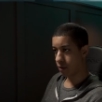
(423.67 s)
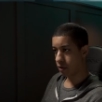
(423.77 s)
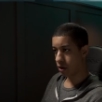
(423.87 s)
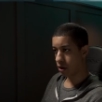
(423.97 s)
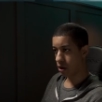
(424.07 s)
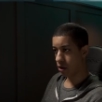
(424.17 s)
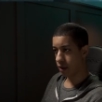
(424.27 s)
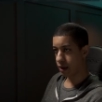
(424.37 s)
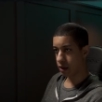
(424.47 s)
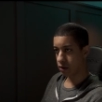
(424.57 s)
I'm gonna
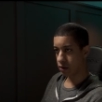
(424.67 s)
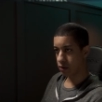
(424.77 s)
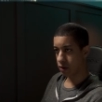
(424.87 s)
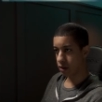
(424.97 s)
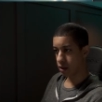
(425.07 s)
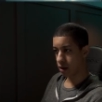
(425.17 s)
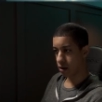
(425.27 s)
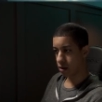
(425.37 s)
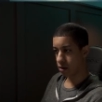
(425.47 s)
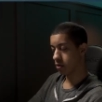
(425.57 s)
call that good right
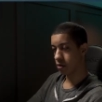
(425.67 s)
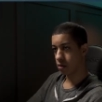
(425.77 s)
there.